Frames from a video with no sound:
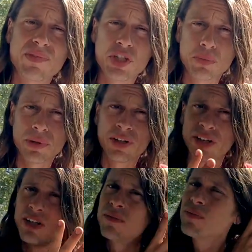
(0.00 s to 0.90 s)

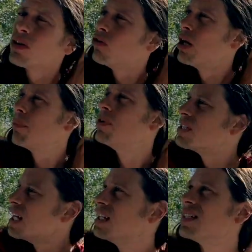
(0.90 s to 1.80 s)
Jupiter
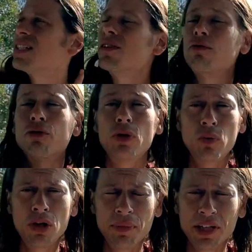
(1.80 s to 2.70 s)
represents, for a
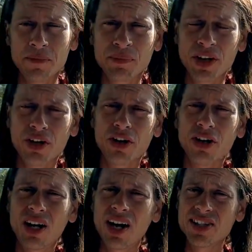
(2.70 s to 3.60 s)
woman,
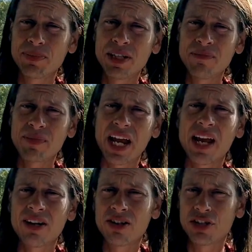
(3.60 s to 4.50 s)
her husband
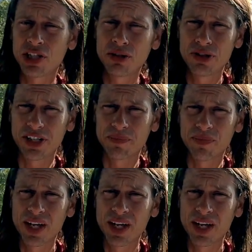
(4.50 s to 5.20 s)
and her children,